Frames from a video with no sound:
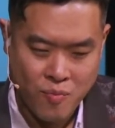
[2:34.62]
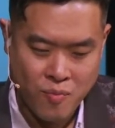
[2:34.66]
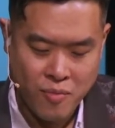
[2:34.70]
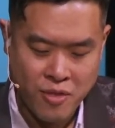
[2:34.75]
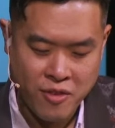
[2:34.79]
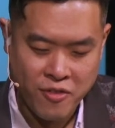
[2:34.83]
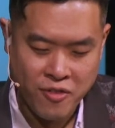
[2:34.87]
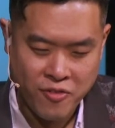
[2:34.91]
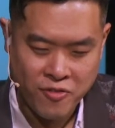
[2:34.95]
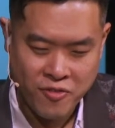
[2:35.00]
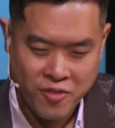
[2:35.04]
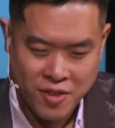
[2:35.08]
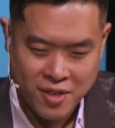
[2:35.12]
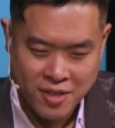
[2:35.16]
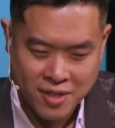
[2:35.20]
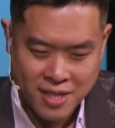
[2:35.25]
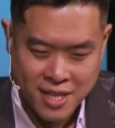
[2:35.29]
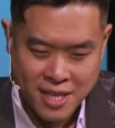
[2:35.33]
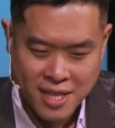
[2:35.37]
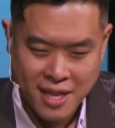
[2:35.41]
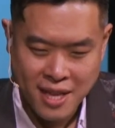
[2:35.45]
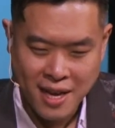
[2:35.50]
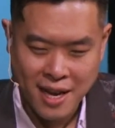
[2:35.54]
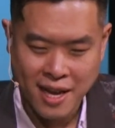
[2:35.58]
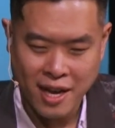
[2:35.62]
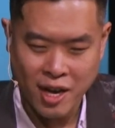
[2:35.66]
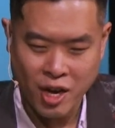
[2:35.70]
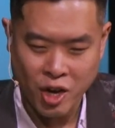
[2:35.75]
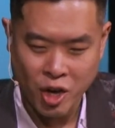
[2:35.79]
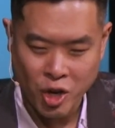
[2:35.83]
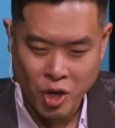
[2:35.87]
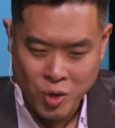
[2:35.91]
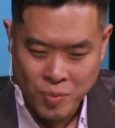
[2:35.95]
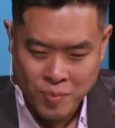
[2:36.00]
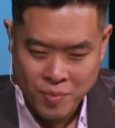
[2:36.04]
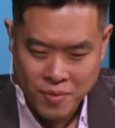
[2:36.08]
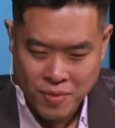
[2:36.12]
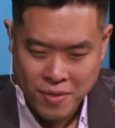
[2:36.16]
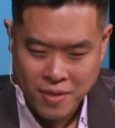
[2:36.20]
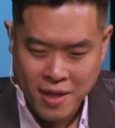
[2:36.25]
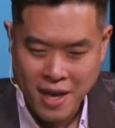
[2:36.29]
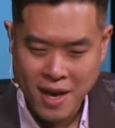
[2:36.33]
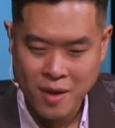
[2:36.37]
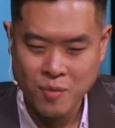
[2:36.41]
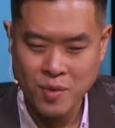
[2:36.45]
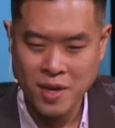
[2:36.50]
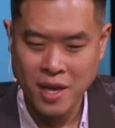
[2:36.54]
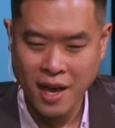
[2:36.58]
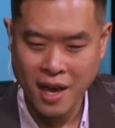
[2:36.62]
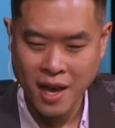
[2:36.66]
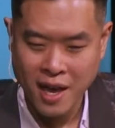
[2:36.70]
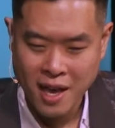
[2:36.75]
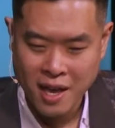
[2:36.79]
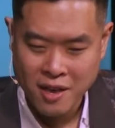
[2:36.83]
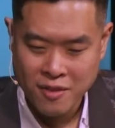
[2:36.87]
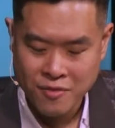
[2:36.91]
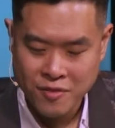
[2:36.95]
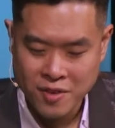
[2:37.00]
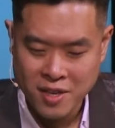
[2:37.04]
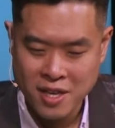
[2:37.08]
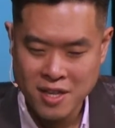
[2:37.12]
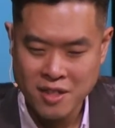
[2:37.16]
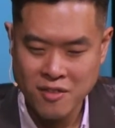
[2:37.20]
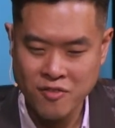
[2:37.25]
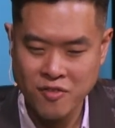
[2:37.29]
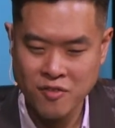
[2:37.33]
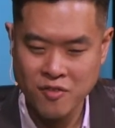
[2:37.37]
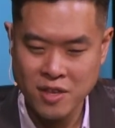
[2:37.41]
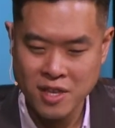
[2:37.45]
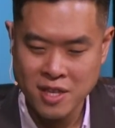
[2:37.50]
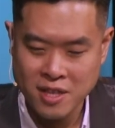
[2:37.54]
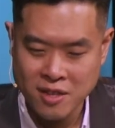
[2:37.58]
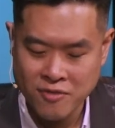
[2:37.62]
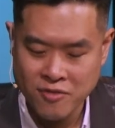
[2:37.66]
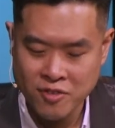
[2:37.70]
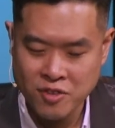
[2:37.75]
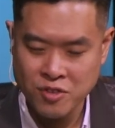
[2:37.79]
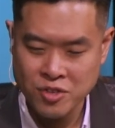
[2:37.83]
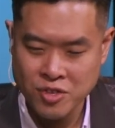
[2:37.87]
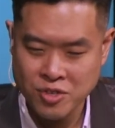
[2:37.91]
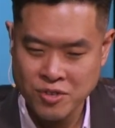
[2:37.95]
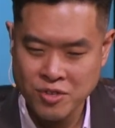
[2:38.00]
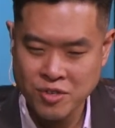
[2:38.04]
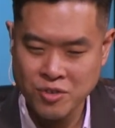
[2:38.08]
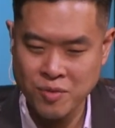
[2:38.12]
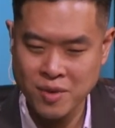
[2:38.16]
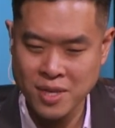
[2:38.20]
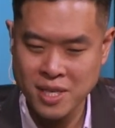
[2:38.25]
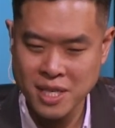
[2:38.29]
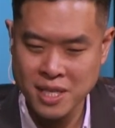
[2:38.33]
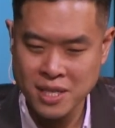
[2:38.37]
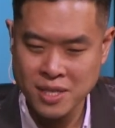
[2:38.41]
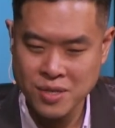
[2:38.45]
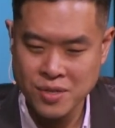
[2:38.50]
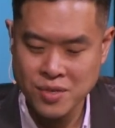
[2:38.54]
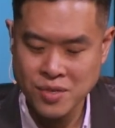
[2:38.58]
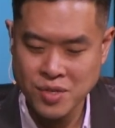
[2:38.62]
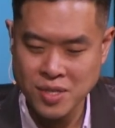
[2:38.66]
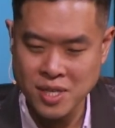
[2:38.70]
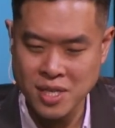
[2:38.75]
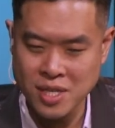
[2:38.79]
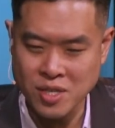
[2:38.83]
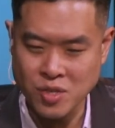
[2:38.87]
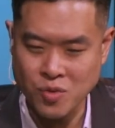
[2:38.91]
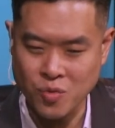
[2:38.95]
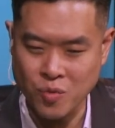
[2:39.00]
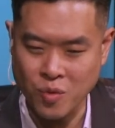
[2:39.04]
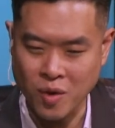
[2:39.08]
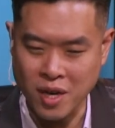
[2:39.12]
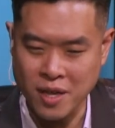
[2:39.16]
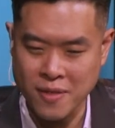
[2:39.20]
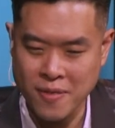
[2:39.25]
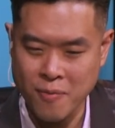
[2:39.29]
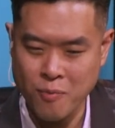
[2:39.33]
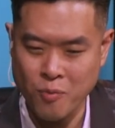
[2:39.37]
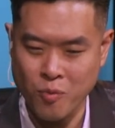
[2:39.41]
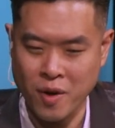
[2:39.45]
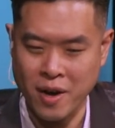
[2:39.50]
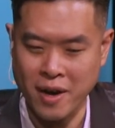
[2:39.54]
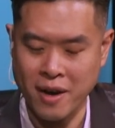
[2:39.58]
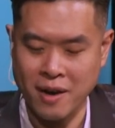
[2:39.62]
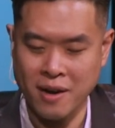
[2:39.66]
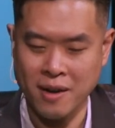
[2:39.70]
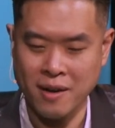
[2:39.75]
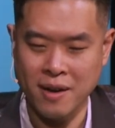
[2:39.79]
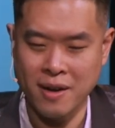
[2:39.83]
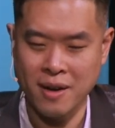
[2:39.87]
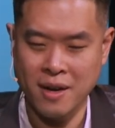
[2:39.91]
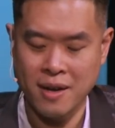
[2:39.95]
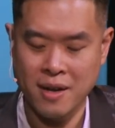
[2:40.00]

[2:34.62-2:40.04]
The feeling that I hope that we have in the future in 20 years is one where